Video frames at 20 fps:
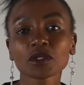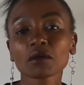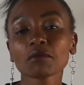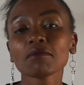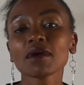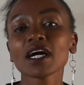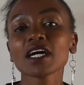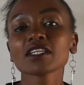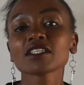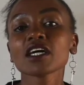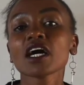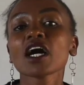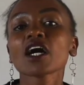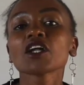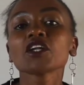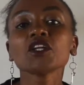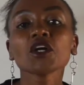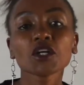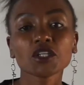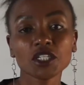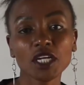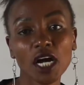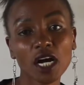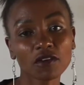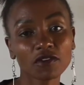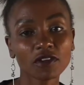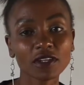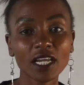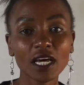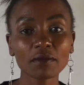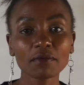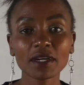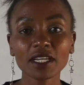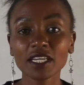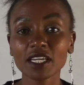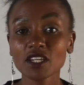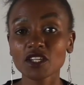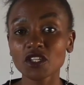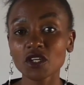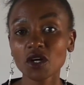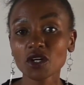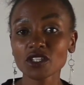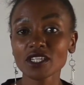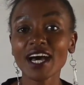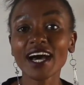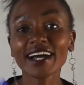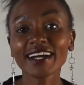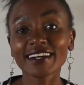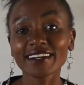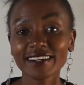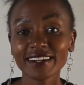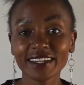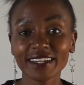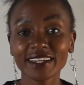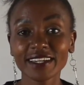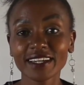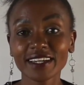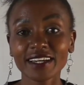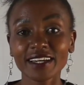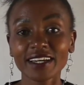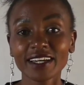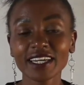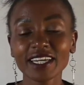But Dr. Afolabi did not agree.